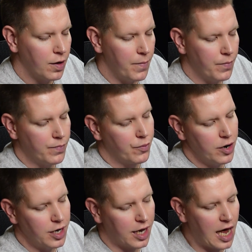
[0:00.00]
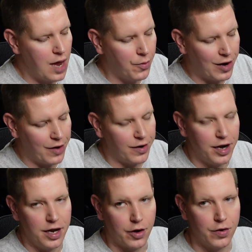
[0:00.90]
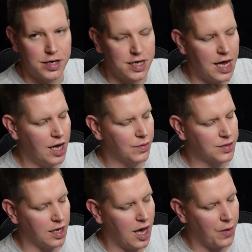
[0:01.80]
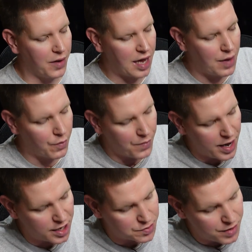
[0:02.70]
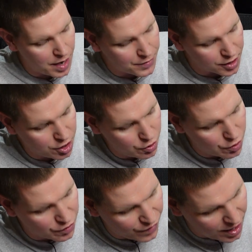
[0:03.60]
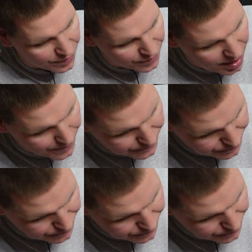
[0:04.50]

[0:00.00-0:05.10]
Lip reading: bring the cable out 90 degrees. That helps a lot with cable management. I'm a huge fan of that.